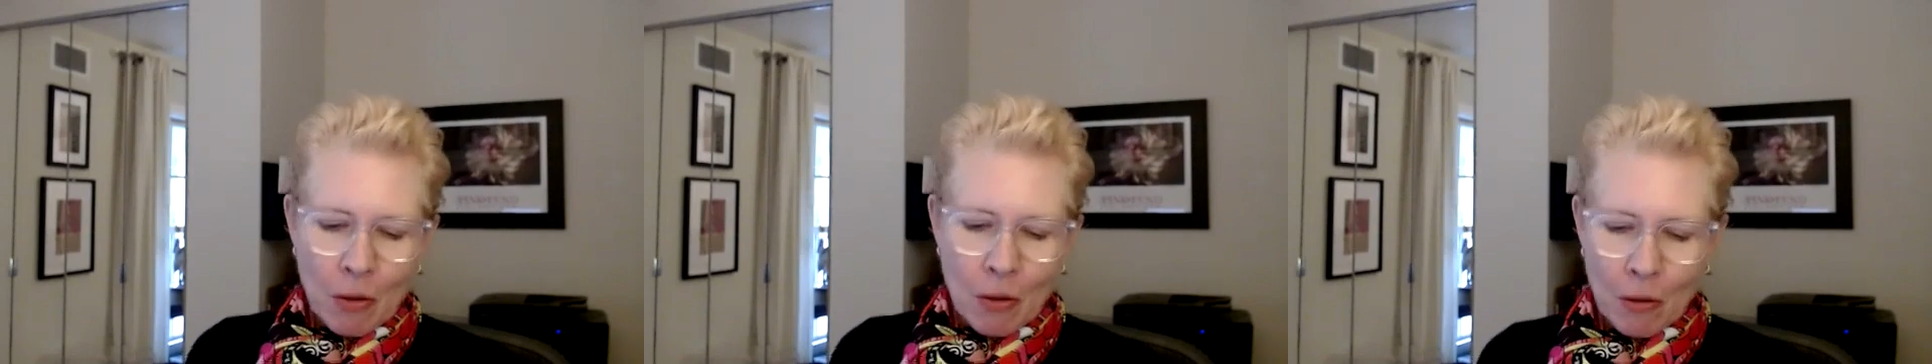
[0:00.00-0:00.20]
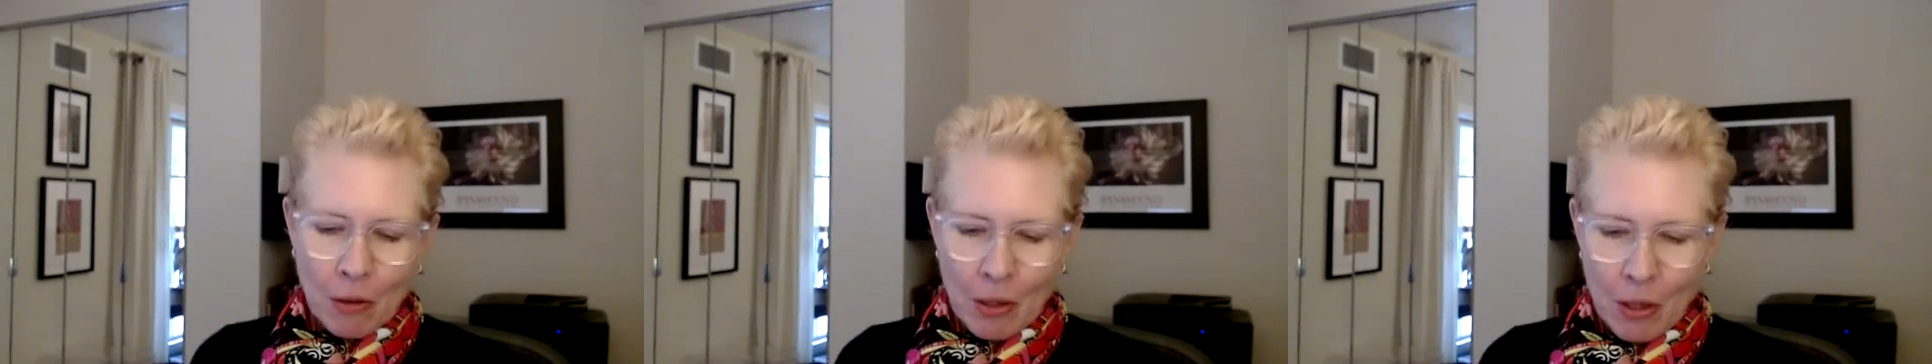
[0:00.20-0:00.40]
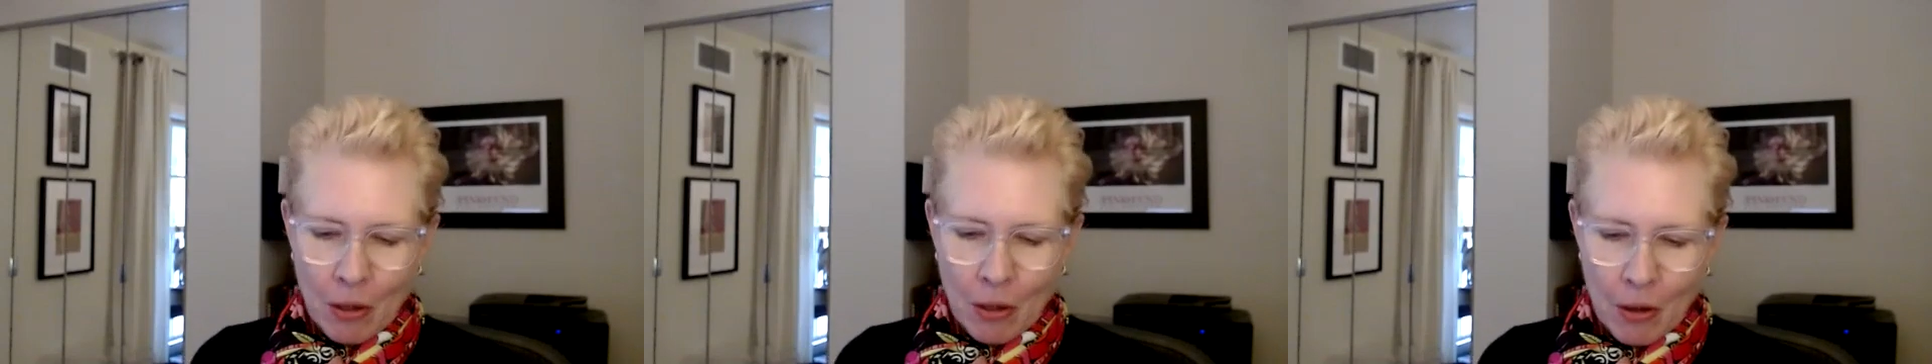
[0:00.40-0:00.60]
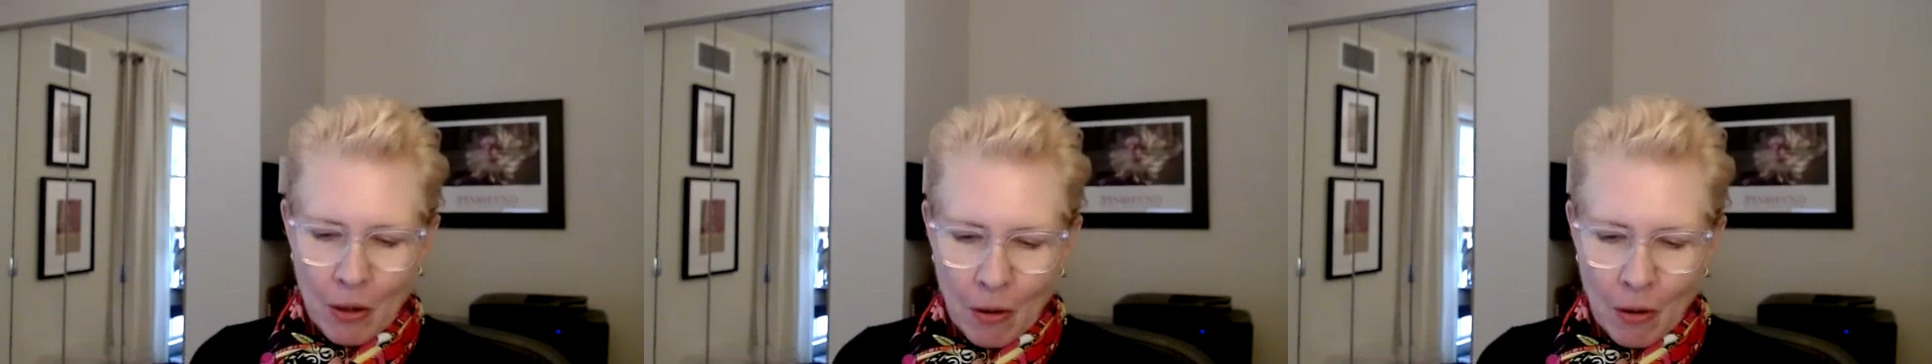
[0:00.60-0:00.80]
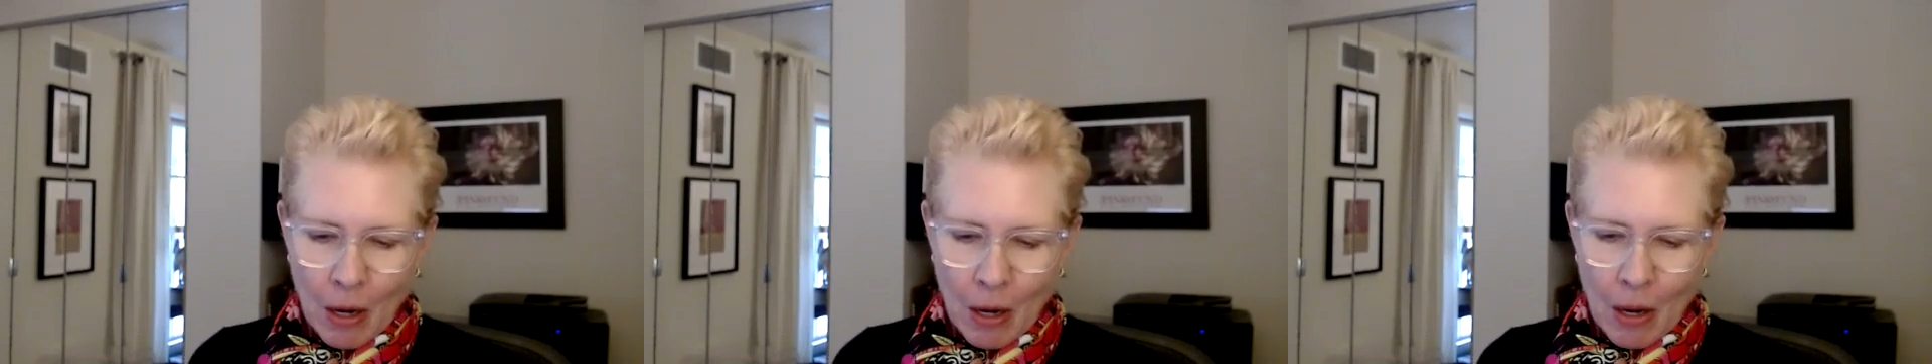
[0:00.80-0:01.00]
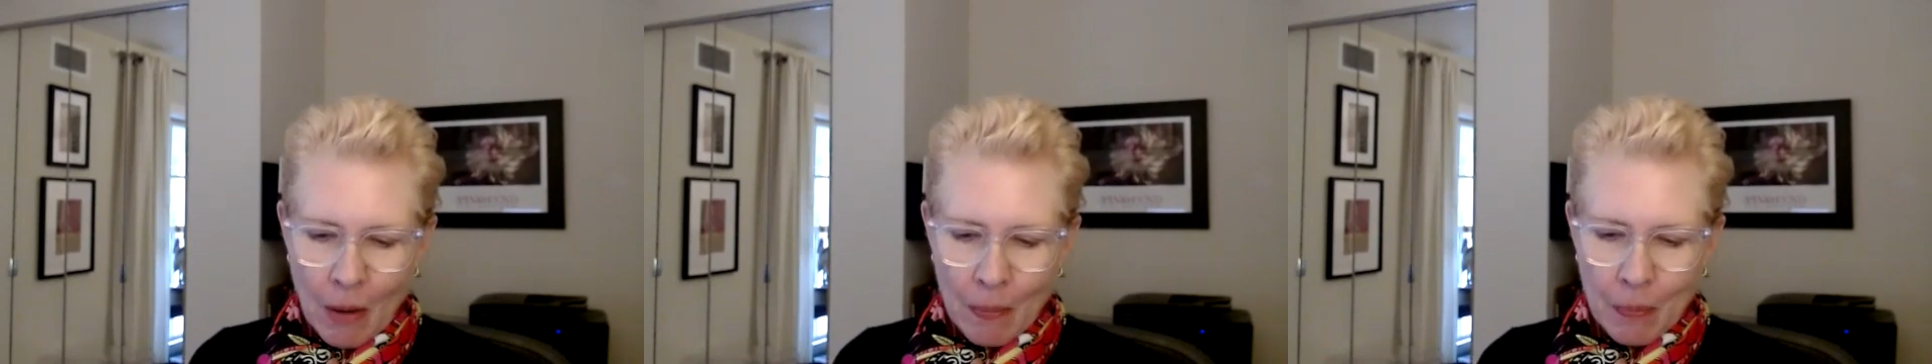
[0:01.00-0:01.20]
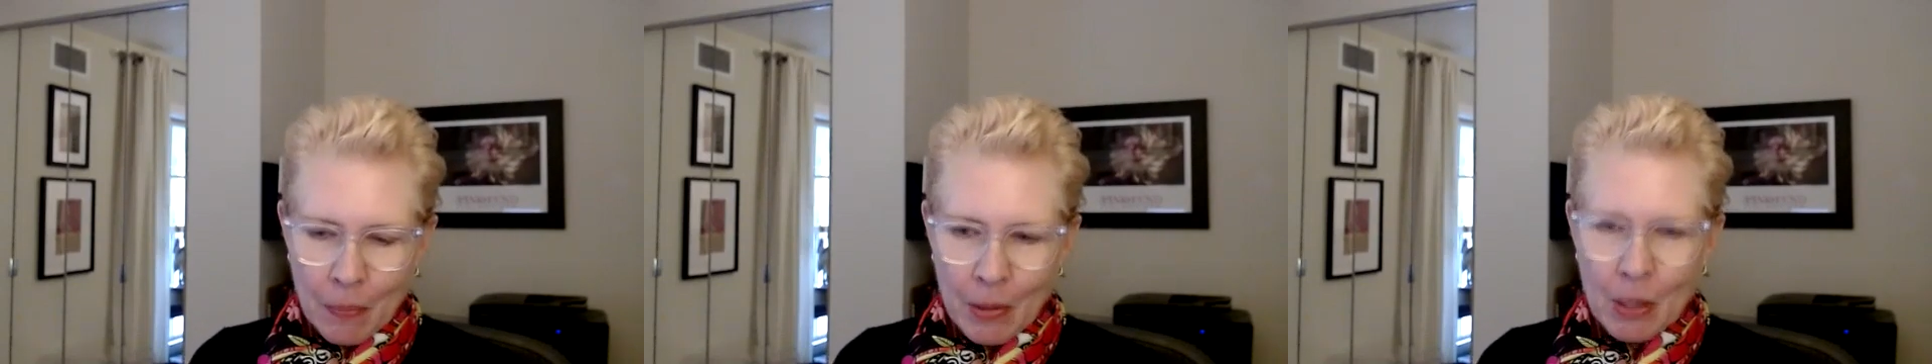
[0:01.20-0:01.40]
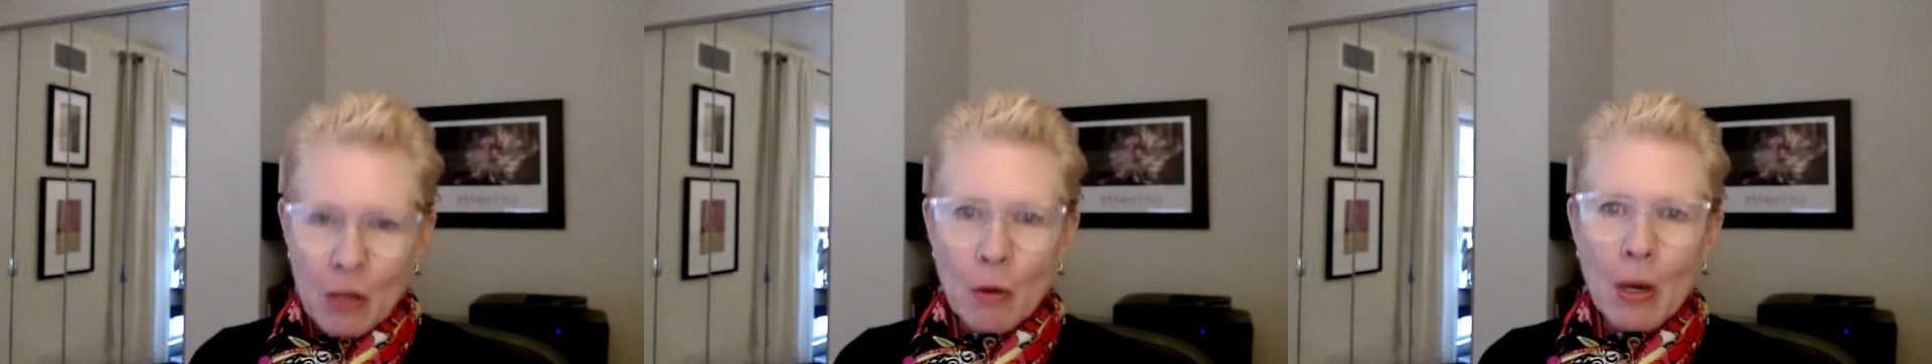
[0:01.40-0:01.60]
earlier
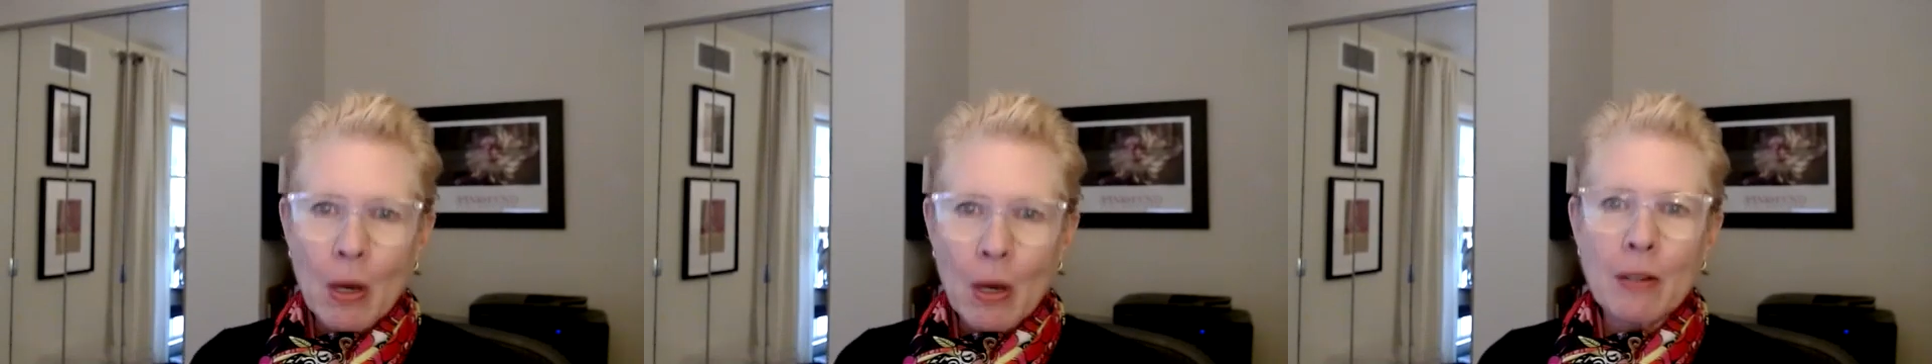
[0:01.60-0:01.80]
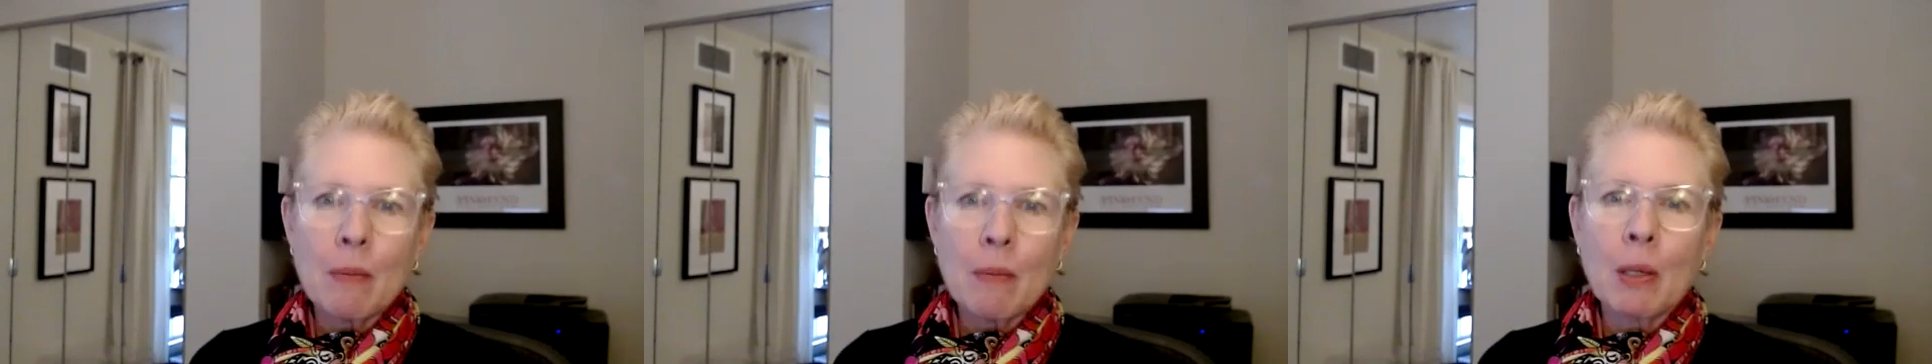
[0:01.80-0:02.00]
that you had some